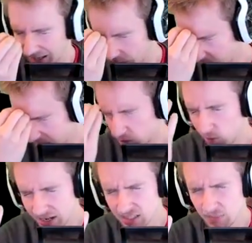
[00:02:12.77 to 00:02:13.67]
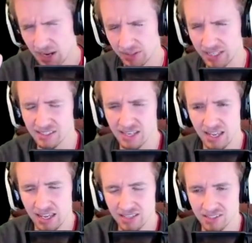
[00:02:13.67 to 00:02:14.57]
And what's crazy about this
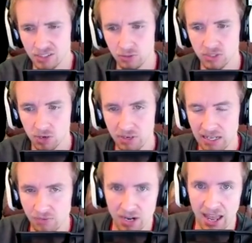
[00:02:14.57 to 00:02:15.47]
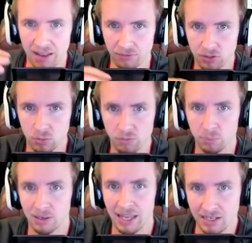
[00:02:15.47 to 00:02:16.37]
is you don't even have to have
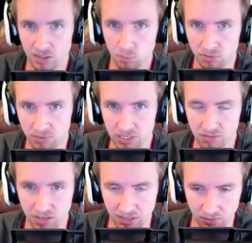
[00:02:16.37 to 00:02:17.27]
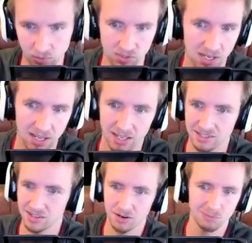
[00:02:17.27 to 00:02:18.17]
played the previous vehicles. And
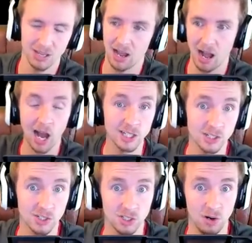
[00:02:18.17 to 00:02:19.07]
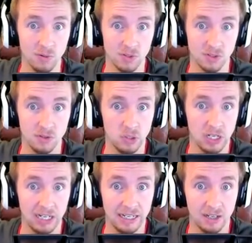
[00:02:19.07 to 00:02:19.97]
so I just chose to
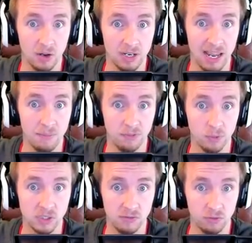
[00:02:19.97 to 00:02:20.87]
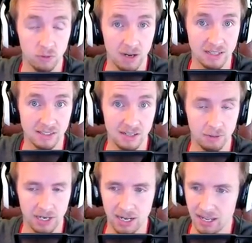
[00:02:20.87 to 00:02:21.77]
click on an M44
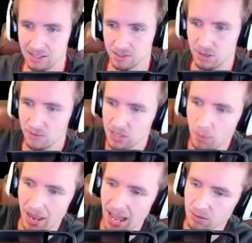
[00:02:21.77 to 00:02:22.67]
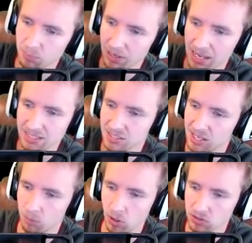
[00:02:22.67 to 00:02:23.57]
artillery. And so even though I hadn't played
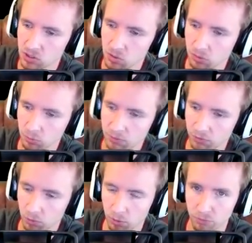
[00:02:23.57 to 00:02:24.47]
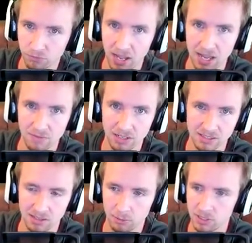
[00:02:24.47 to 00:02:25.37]
tier 1, 2, 3, 4 or 5
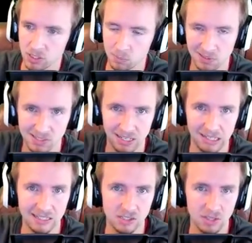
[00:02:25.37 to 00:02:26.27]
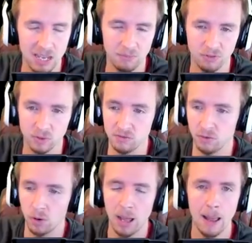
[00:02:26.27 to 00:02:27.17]
artillery just because I clicked on the
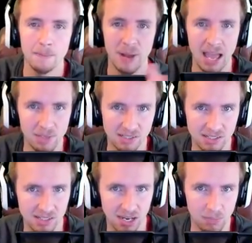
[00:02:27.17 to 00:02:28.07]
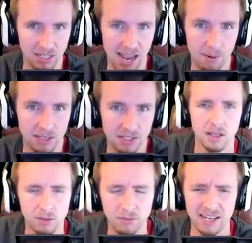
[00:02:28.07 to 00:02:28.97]
M44, bam, it's inside my garage.
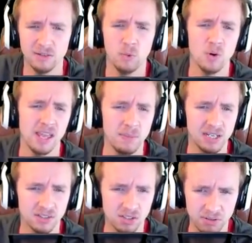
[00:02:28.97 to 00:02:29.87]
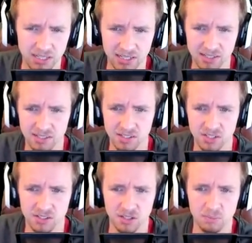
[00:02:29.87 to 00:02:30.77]
The fact that Wargaming are doing this is
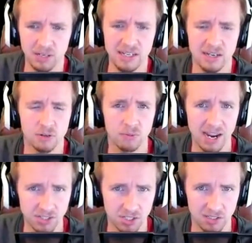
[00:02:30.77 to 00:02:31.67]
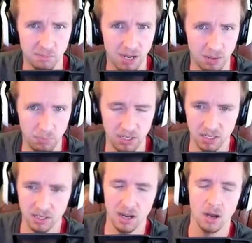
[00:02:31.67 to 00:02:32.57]
just completely irrational in my opinion.